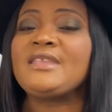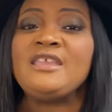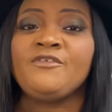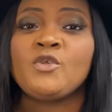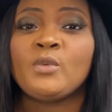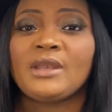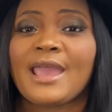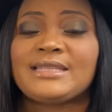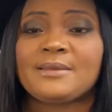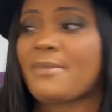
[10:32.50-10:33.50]
If you would
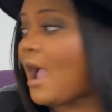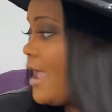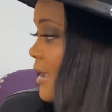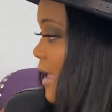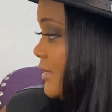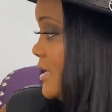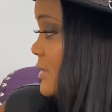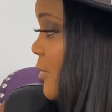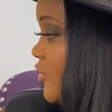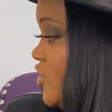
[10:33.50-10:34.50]
like to buy, I got these
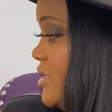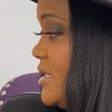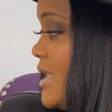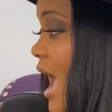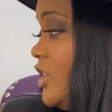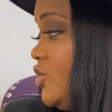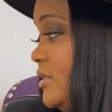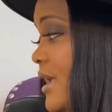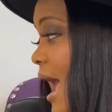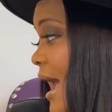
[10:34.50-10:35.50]
purchases
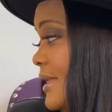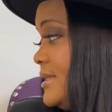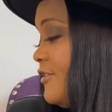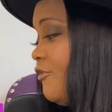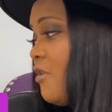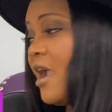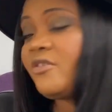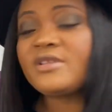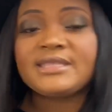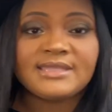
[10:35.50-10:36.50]
actually at
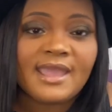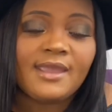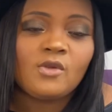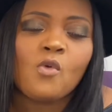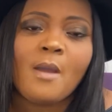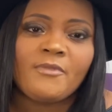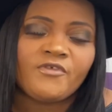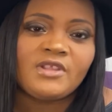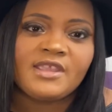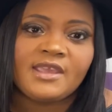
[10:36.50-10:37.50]
FragranceNet, who I'm
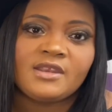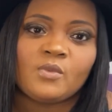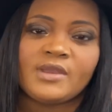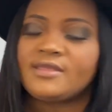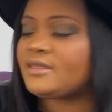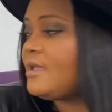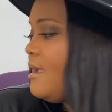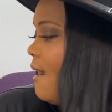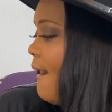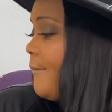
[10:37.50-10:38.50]
affiliated with.
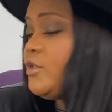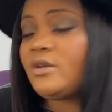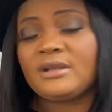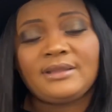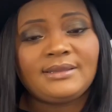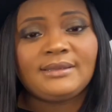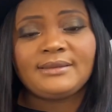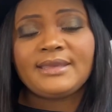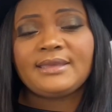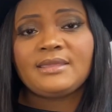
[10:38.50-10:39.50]
You could click the
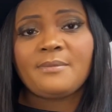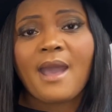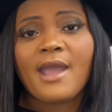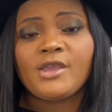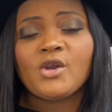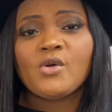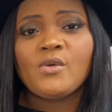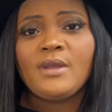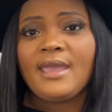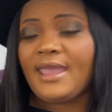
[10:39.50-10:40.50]
link in the
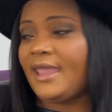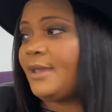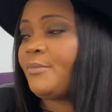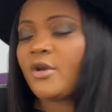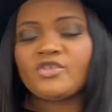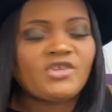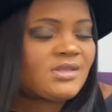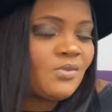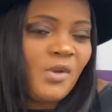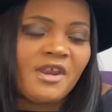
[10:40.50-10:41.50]
bio and
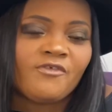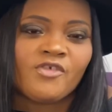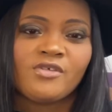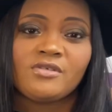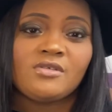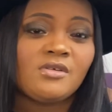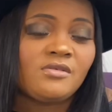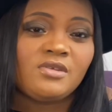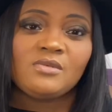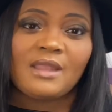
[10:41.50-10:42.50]
purchase whatever, you know,
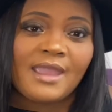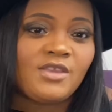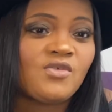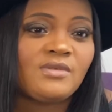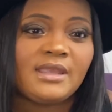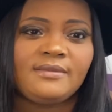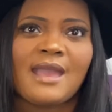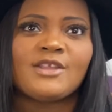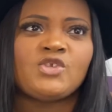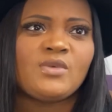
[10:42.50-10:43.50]
you like, you need.
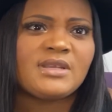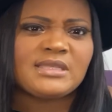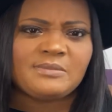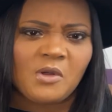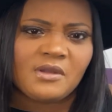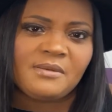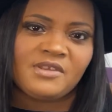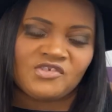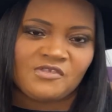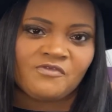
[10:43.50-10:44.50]
I do get a small
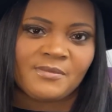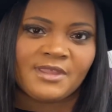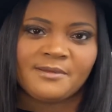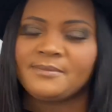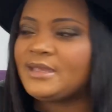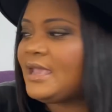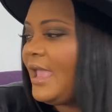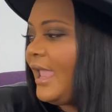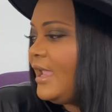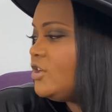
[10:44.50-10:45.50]
commission from them.
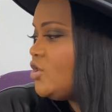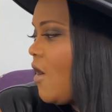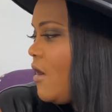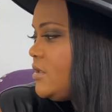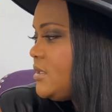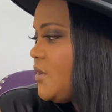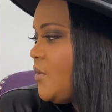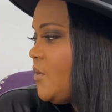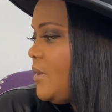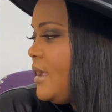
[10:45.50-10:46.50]
And
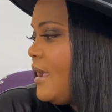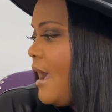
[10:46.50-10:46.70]
also,